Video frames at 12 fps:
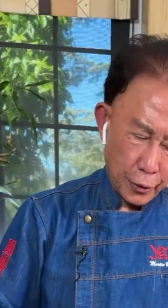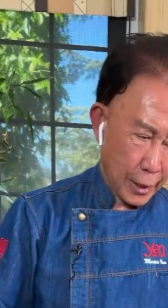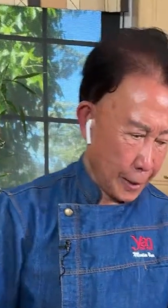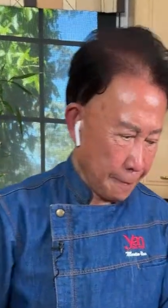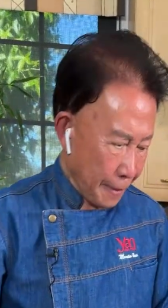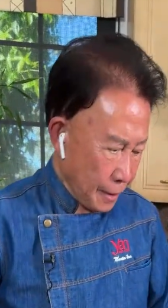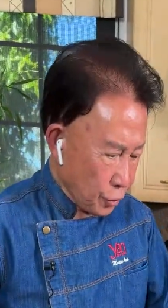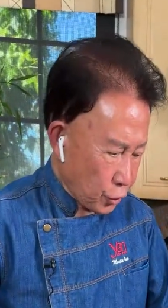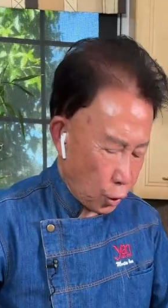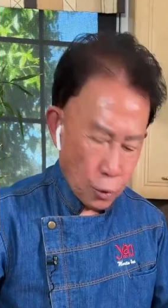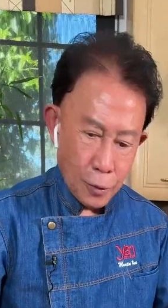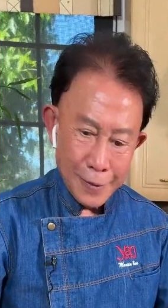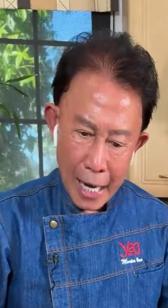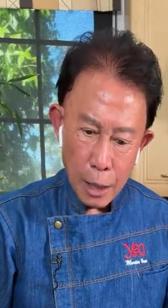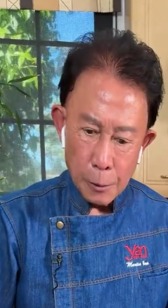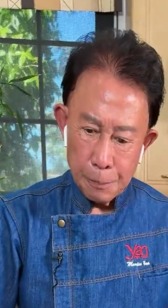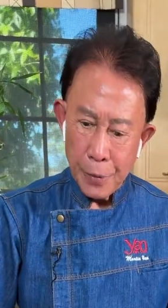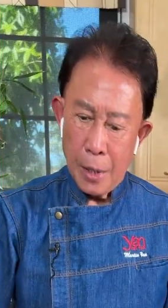Okay, so now
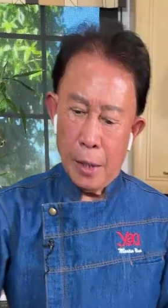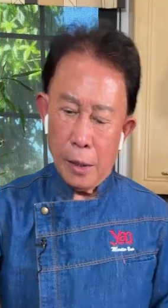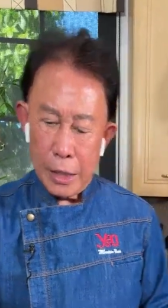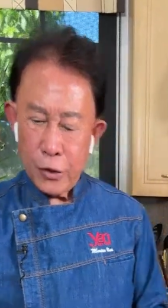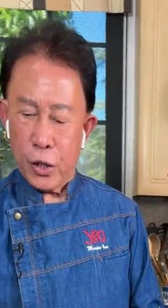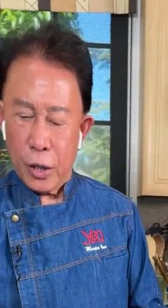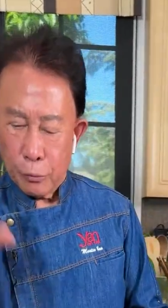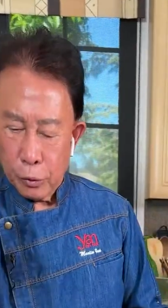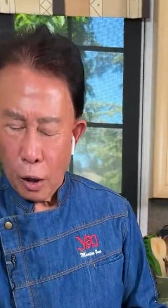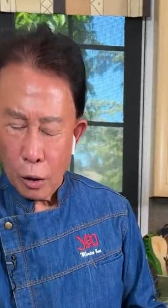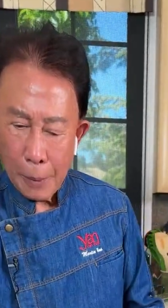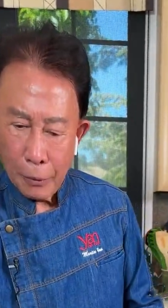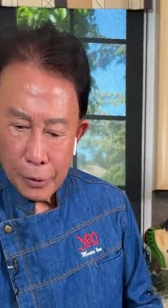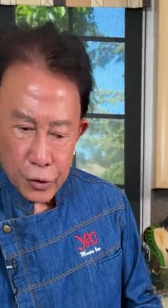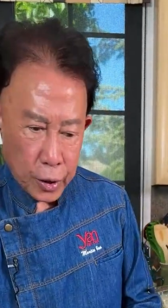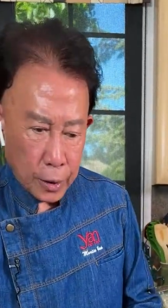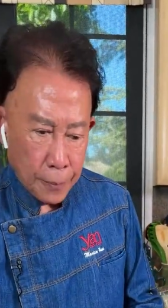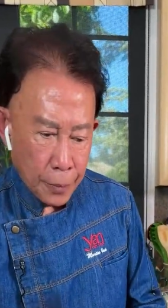lychee. We talk about
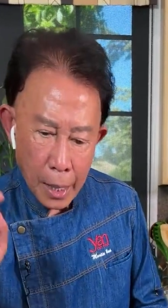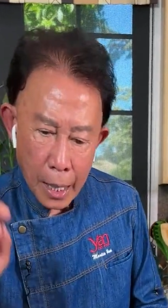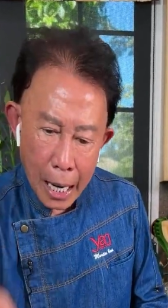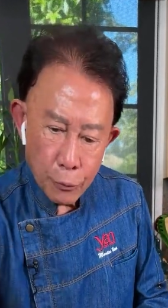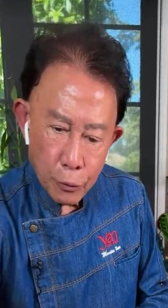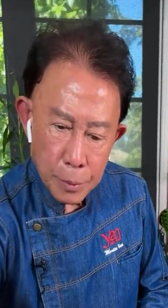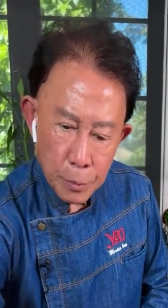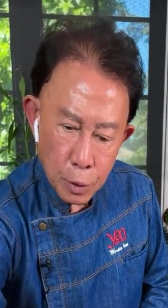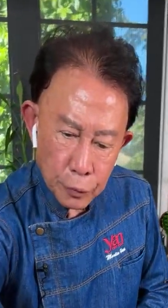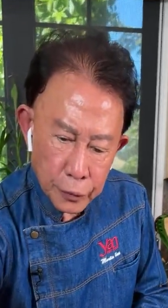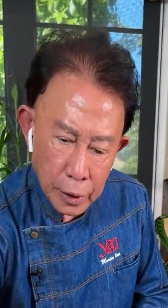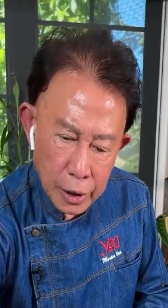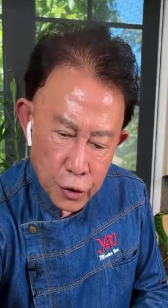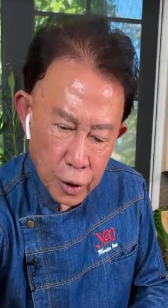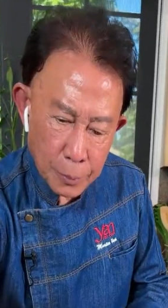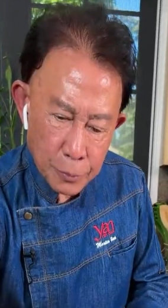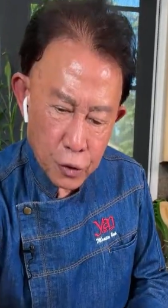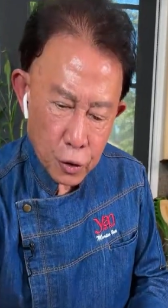lychee. I remove the lychee. Let
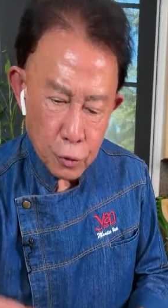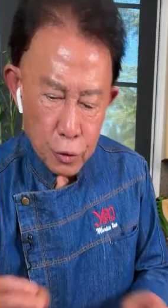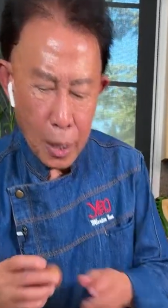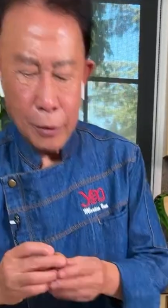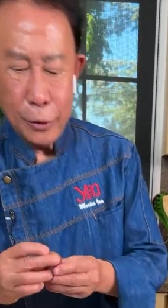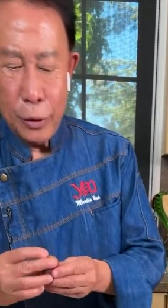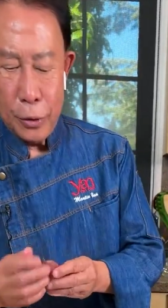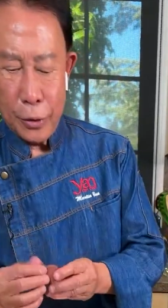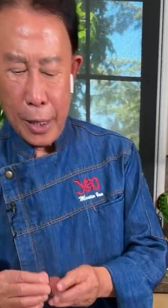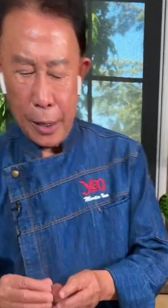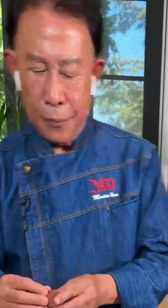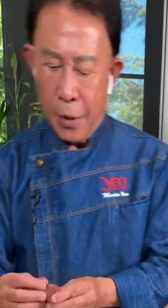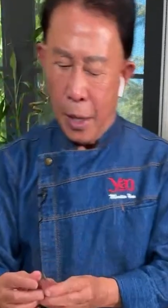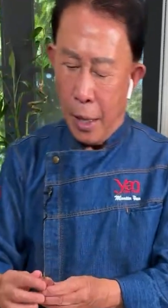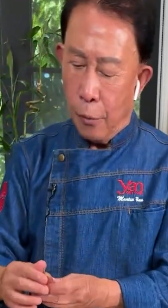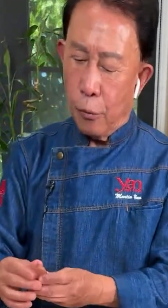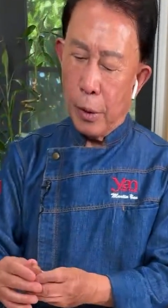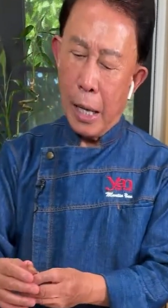me show you how I do it, okay?
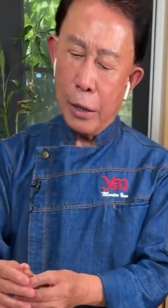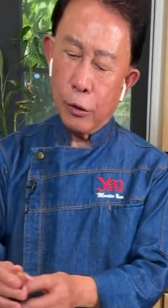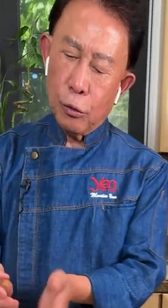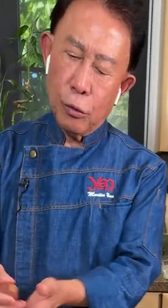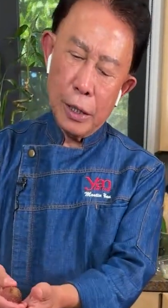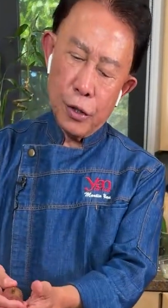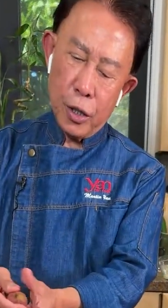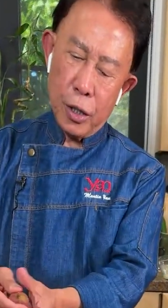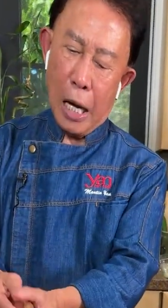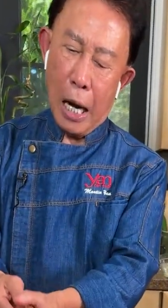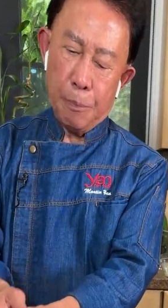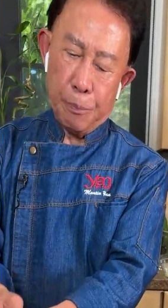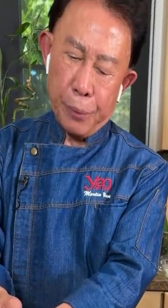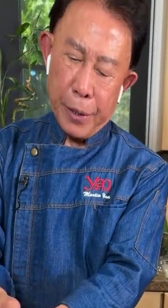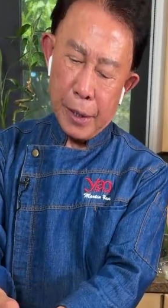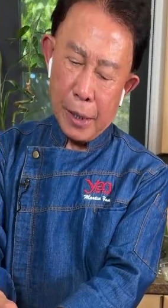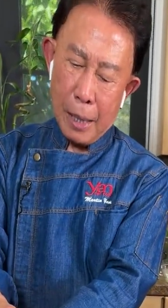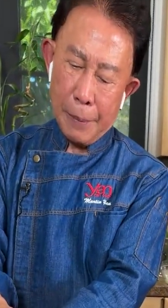When I do lychee, I break
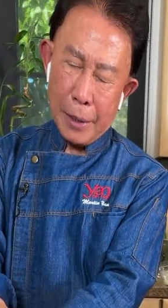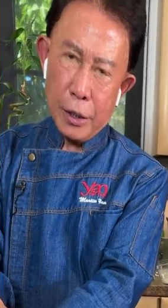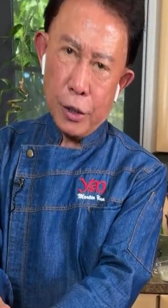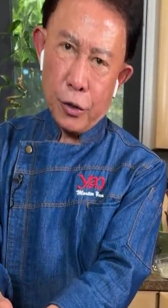it up like this.